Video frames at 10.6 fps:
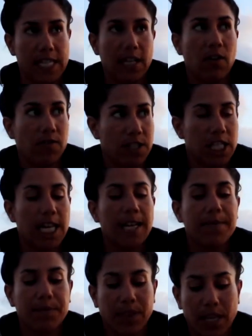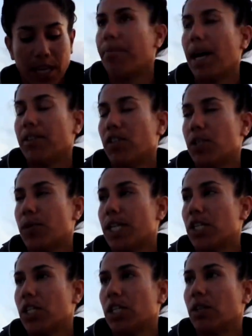of Chile. My
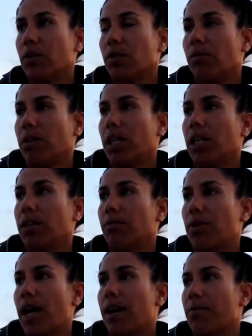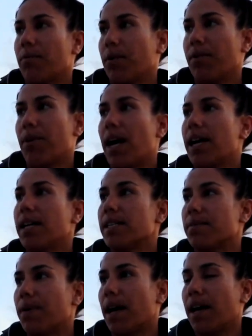generation, we were
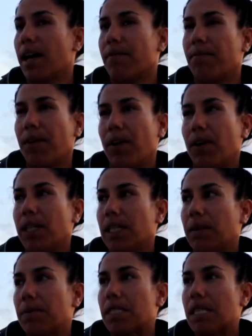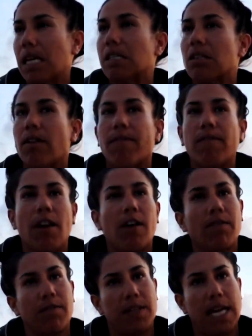raised by a very deep sense of
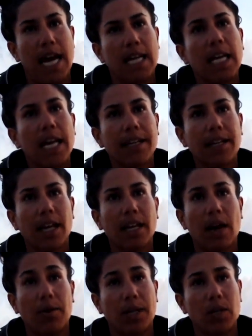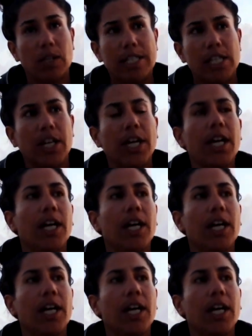love of the island and our culture.